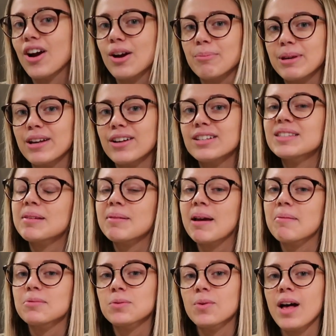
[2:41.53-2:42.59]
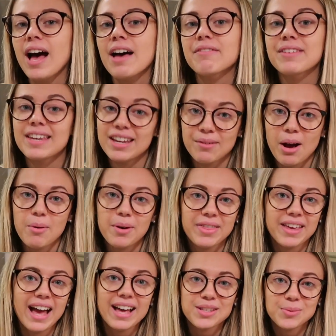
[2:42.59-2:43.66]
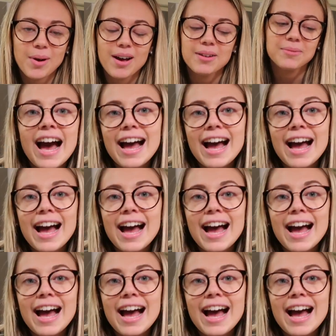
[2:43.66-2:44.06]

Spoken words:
our meal, and sometimes we'll have quinoa with it as well.